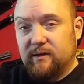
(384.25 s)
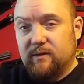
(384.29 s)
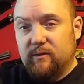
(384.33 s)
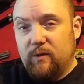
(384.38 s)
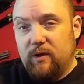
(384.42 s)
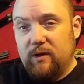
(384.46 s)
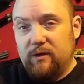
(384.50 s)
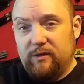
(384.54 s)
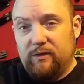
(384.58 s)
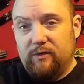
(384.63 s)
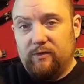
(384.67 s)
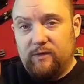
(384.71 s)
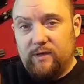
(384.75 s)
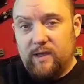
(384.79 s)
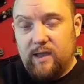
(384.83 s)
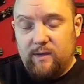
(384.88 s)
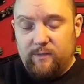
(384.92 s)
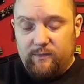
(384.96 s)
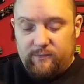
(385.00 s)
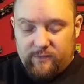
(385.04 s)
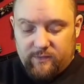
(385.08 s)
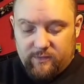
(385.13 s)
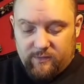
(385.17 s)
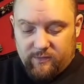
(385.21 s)
the ones you get
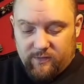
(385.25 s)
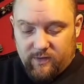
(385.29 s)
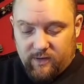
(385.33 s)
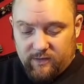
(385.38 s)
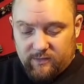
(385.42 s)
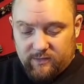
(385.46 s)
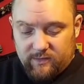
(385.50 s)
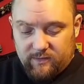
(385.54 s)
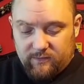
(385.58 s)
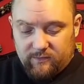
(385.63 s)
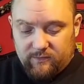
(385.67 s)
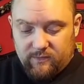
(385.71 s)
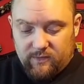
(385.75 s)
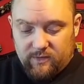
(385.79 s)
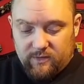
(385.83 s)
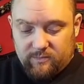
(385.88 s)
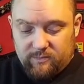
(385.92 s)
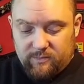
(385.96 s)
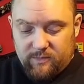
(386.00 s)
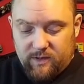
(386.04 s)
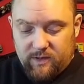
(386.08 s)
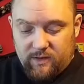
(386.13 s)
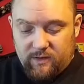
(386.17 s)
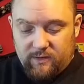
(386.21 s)
with the Hori-zone
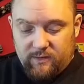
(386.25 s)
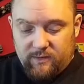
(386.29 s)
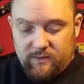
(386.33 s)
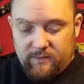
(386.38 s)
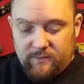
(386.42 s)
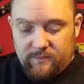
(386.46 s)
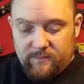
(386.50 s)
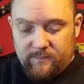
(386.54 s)
crossbow.